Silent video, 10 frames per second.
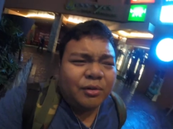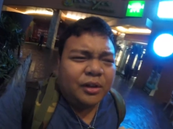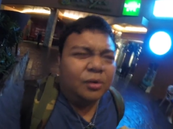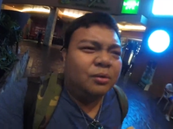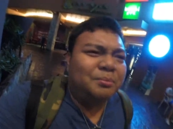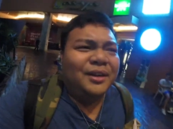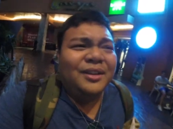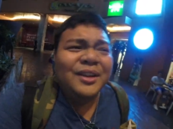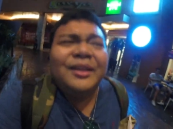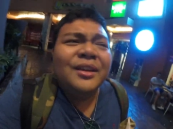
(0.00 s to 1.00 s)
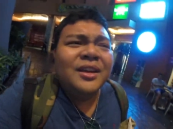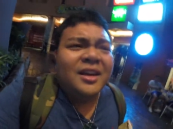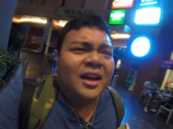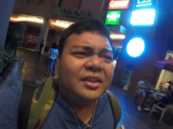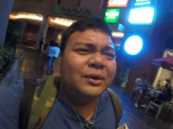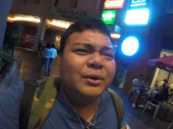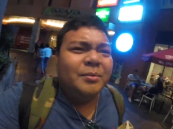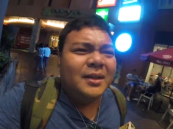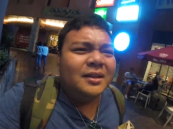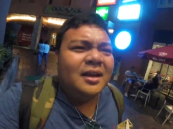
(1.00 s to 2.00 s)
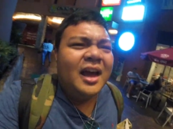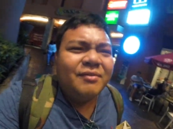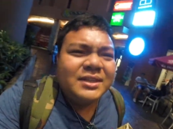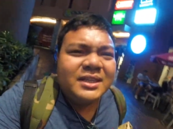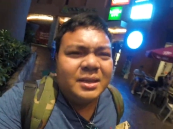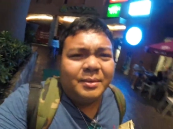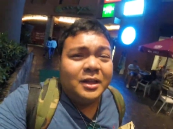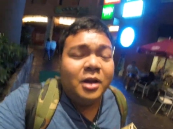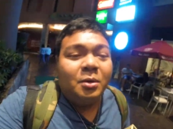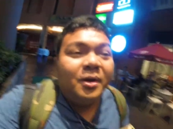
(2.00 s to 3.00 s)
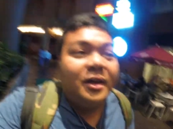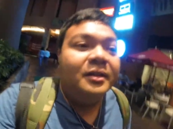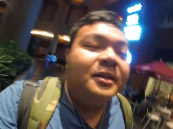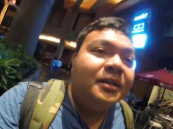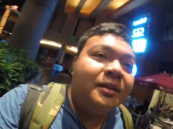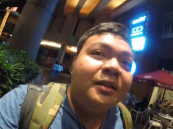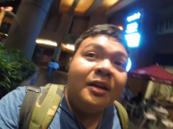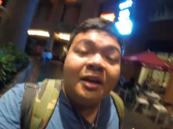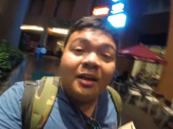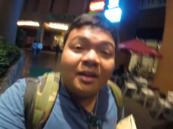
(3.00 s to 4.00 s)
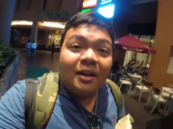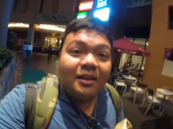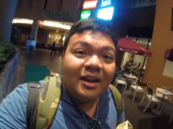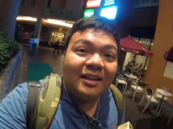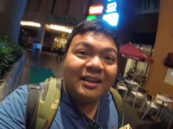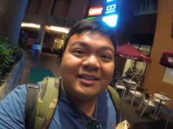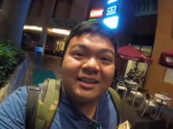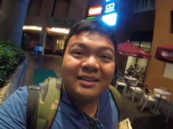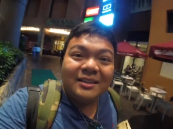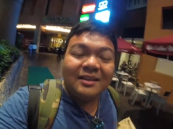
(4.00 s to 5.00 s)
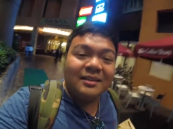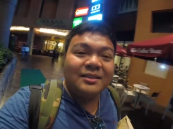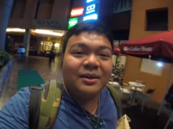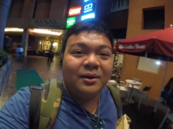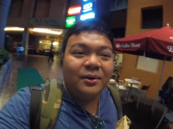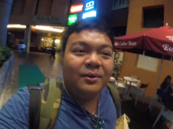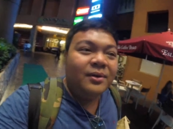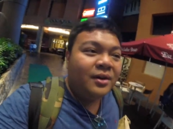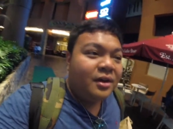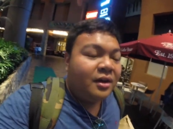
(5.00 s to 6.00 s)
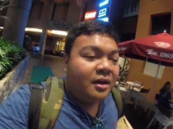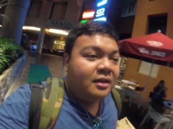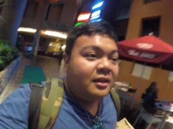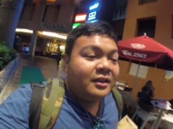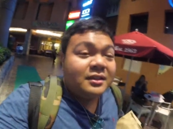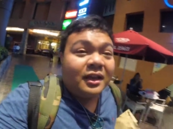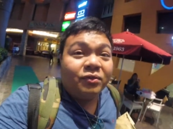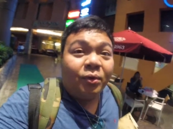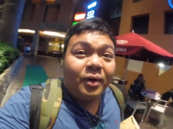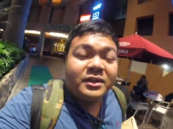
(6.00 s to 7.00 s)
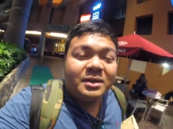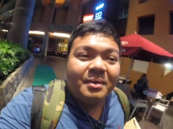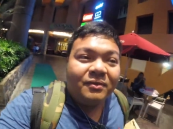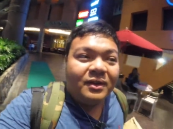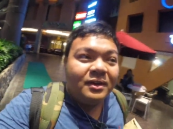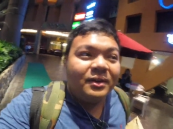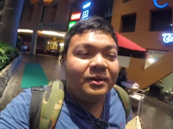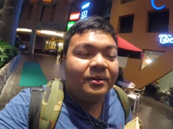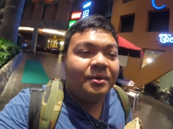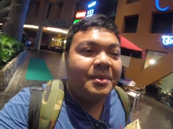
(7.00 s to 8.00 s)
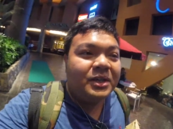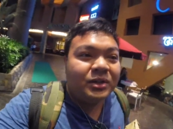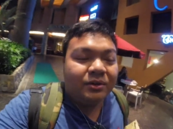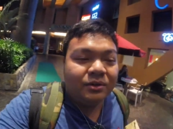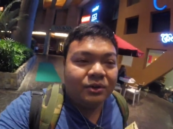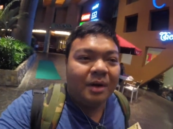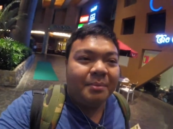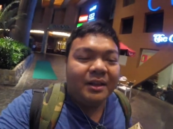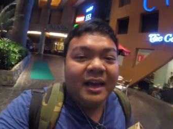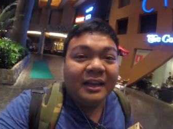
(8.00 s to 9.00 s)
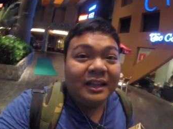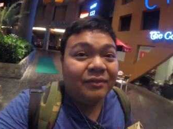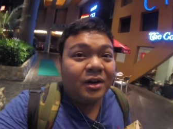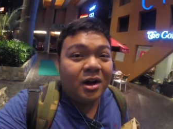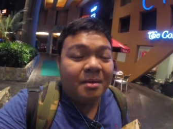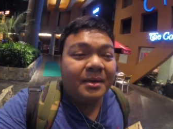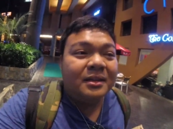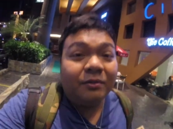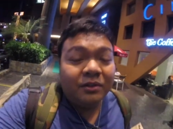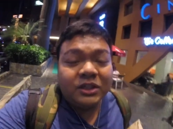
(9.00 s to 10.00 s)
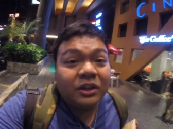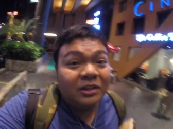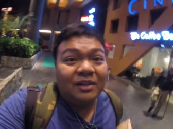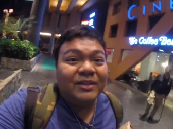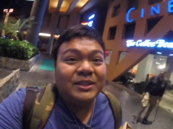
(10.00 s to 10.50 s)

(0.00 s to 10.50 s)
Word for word: really old, but I think what I mean. I haven't seen them in a long while. And yeah, that's it. So thanks again for watching my video. Make sure to drop a like, leave a comment, share the love and